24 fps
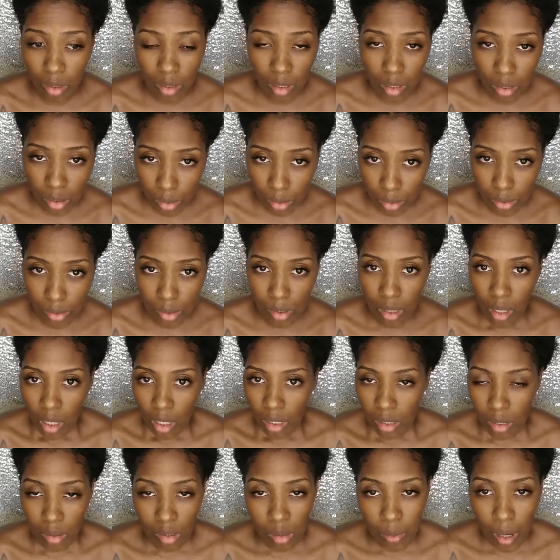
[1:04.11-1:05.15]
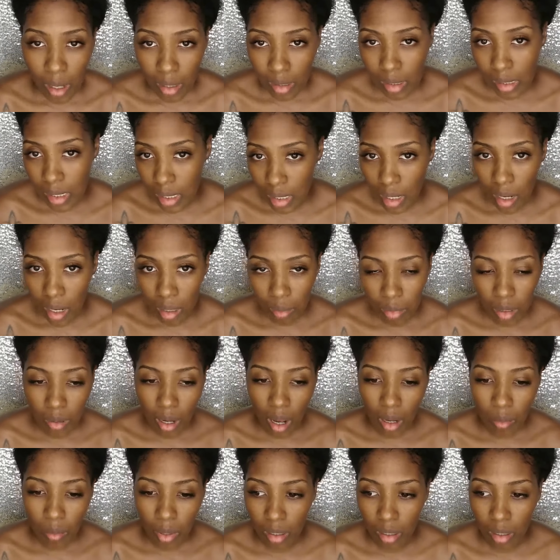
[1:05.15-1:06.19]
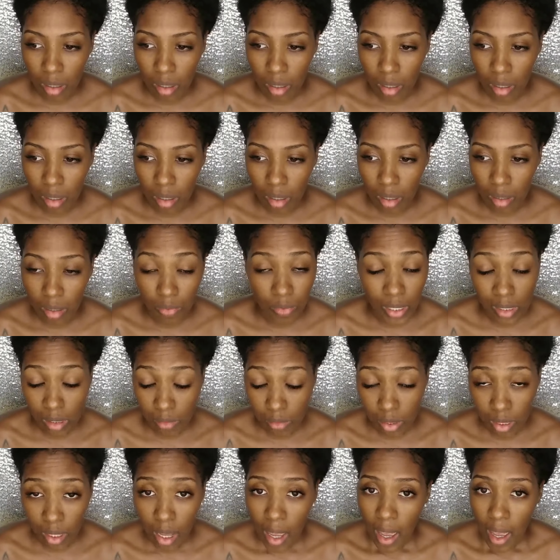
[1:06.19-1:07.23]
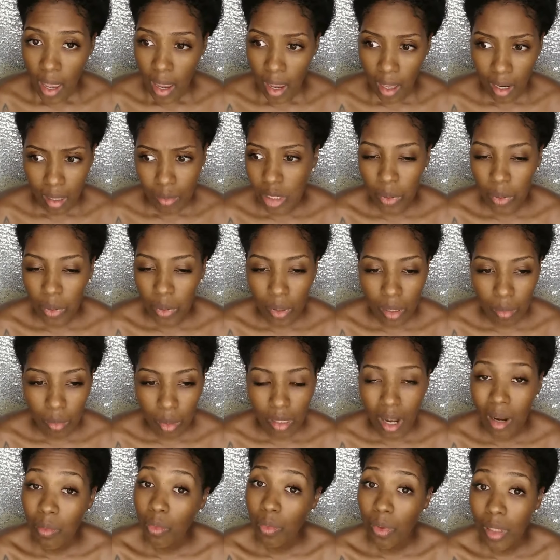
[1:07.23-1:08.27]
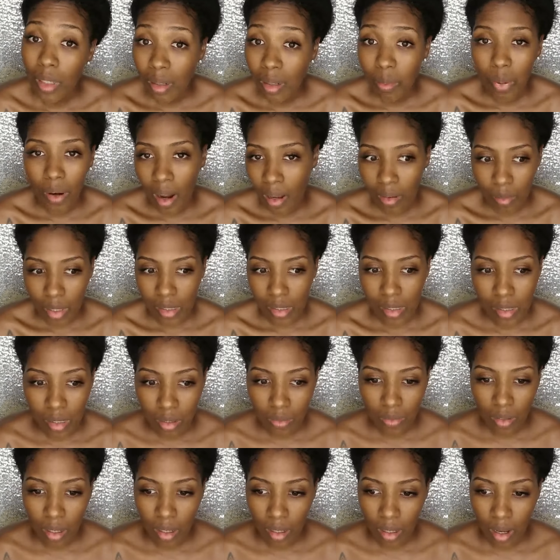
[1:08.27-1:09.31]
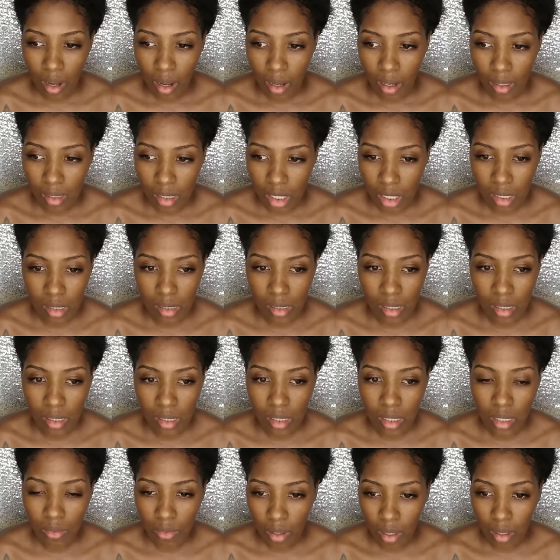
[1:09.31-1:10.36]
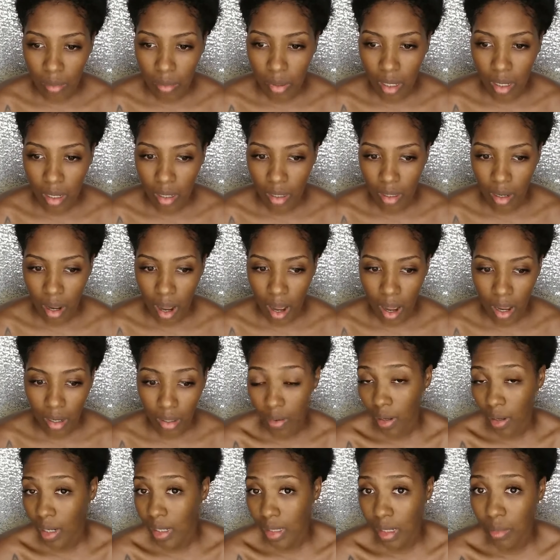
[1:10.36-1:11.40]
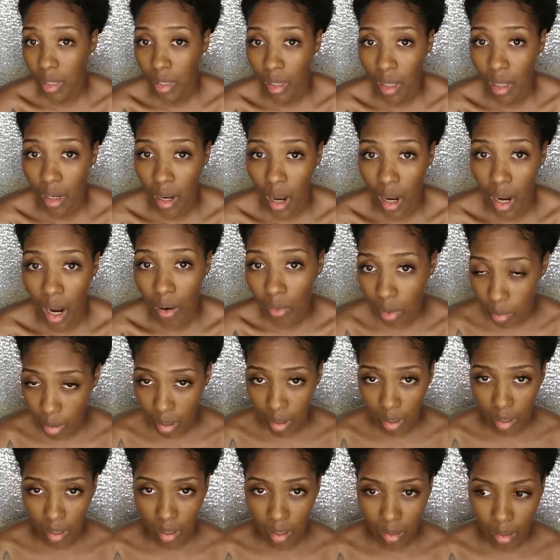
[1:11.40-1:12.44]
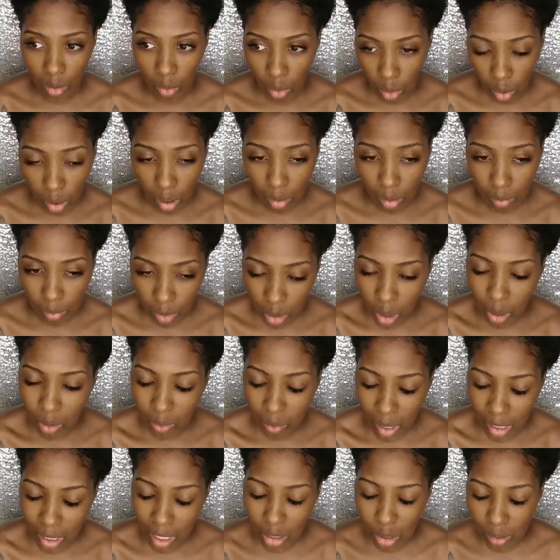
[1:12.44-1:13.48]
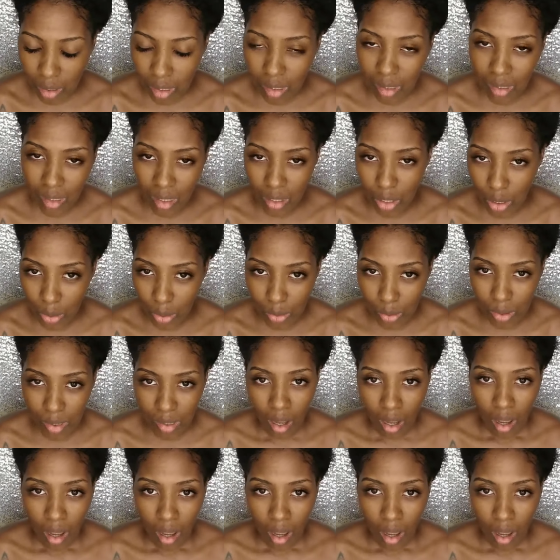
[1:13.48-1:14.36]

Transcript: they used. So this product did help them combat that effectively. And I'm really proud of myself that I just didn't give up, and I created something that everybody, or my naturalistas, can use